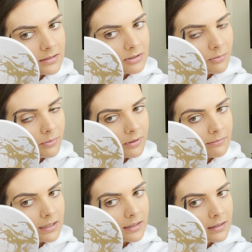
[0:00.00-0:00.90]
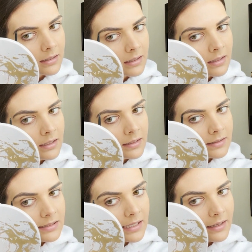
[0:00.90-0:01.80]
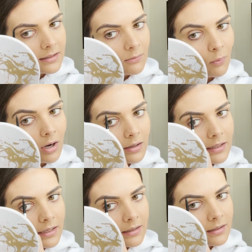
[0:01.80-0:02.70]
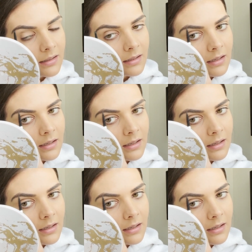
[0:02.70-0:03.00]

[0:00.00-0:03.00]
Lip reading: to a point where standing, walking,